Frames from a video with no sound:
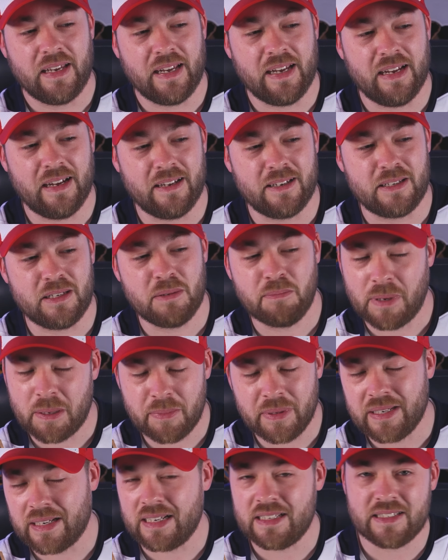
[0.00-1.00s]
And you know, it
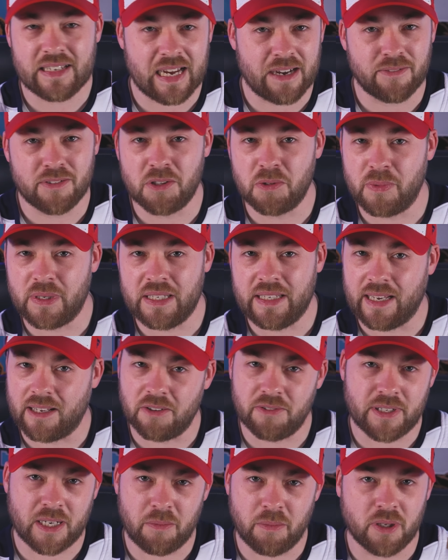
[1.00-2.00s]
might be nice to have a little bit of
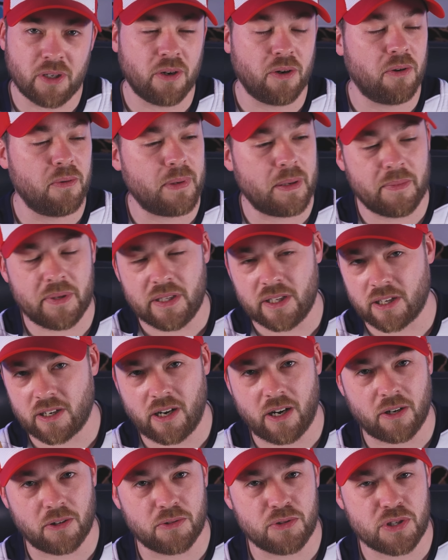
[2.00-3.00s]
yellow down below, maybe in the
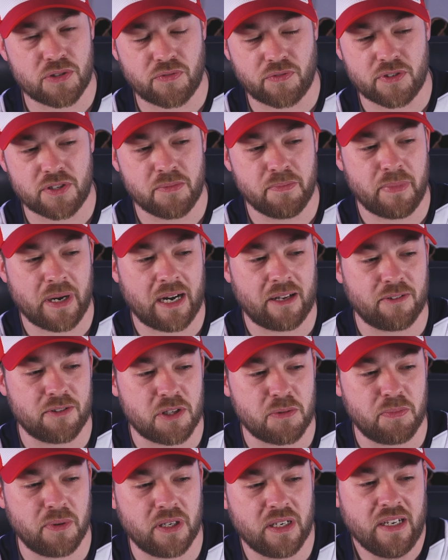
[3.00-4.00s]
collar just for some
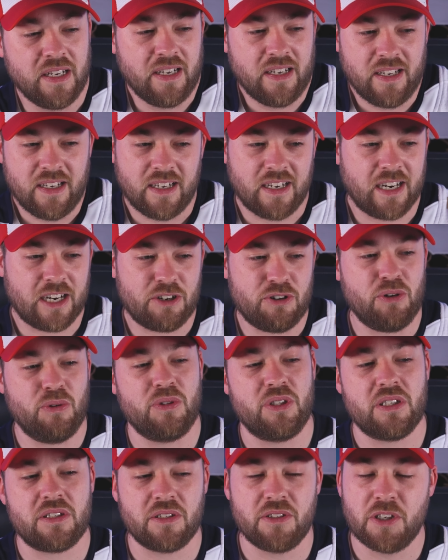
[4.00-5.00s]
balance. But I don't know,
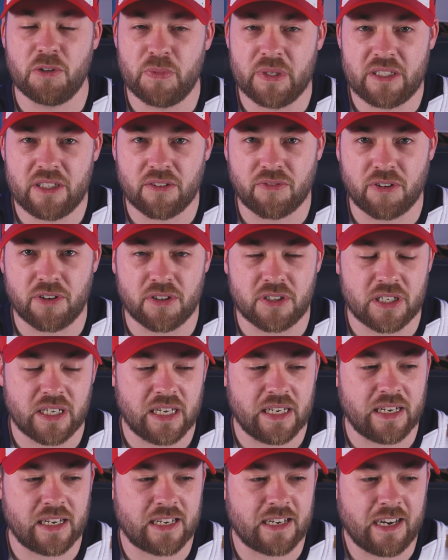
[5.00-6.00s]
it's just a little bit different.
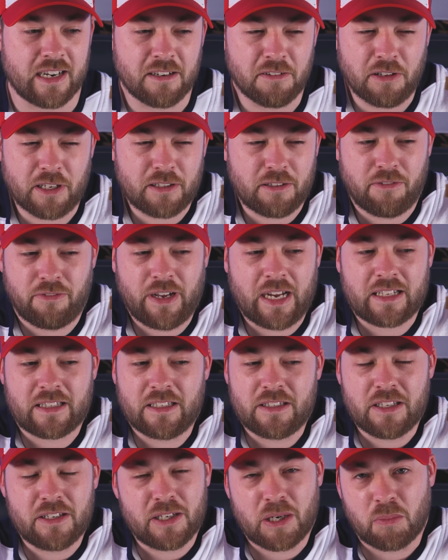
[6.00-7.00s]
And I kind of like the fact
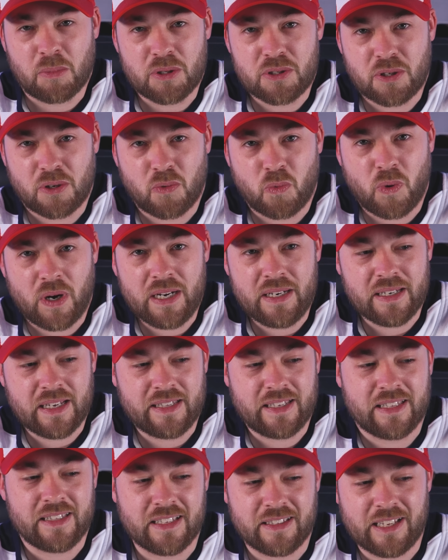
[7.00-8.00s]
that the numbers are white
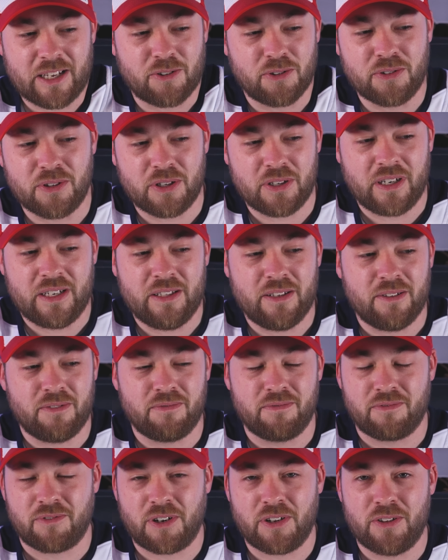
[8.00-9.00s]
and then the letter in the, in the
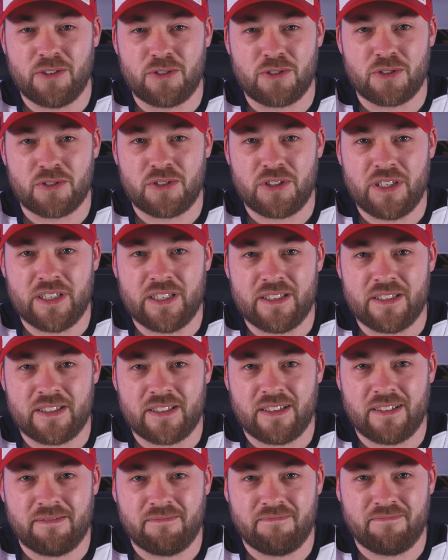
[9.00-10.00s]
front of the jersey
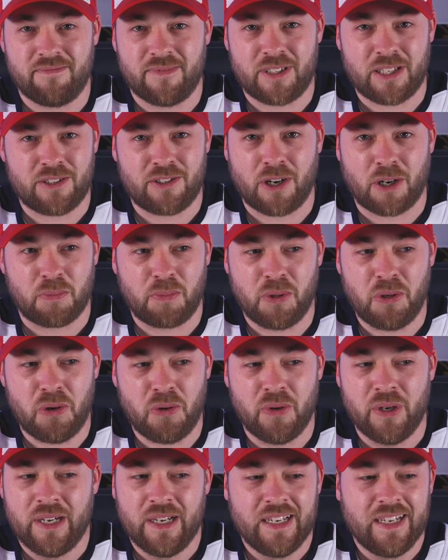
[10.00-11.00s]
is the dark
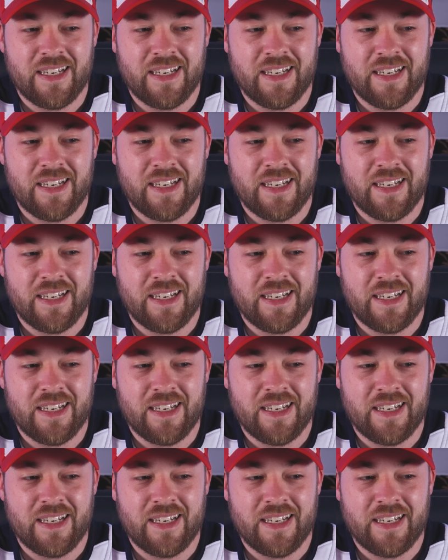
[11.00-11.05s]
blue.